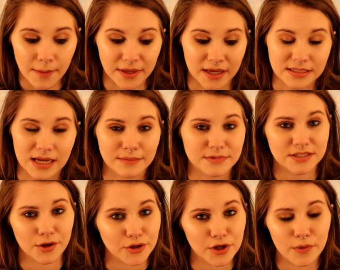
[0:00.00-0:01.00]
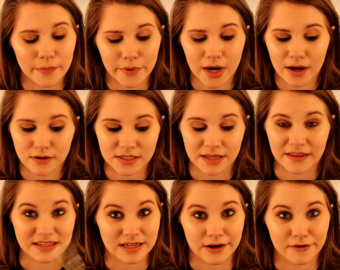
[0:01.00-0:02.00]
because I'm still new at brows and
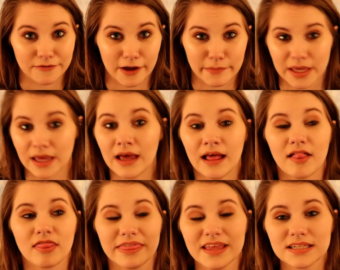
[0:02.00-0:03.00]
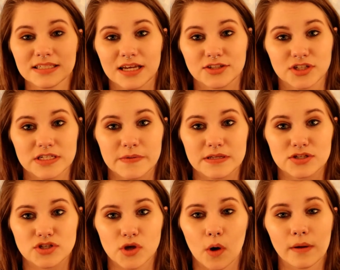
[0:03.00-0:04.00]
they terrify me. This has just been
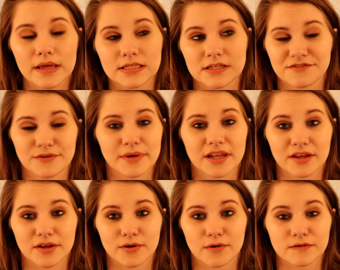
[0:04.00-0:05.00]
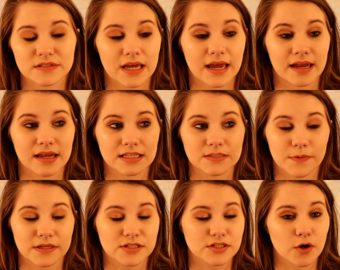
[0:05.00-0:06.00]
so easy for me to use, and it's
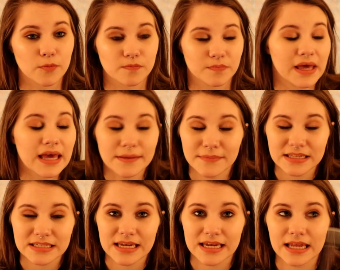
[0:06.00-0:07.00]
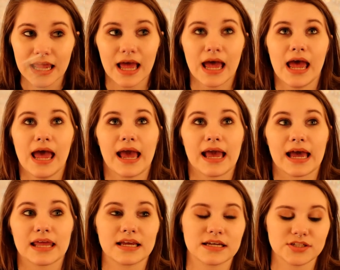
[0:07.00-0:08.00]
been so pigmented,
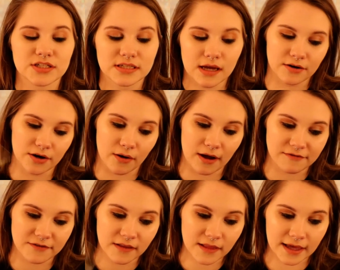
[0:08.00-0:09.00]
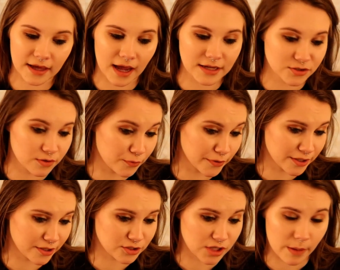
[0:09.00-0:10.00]
and it's just, I don't know, I feel like I do a really
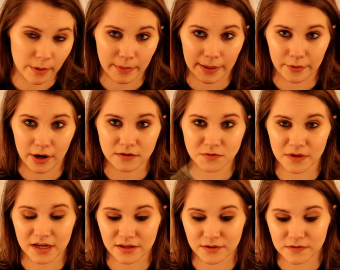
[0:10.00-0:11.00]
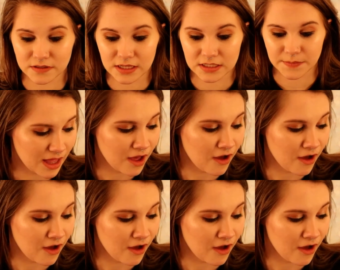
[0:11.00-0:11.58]
good job on my brows when I use this.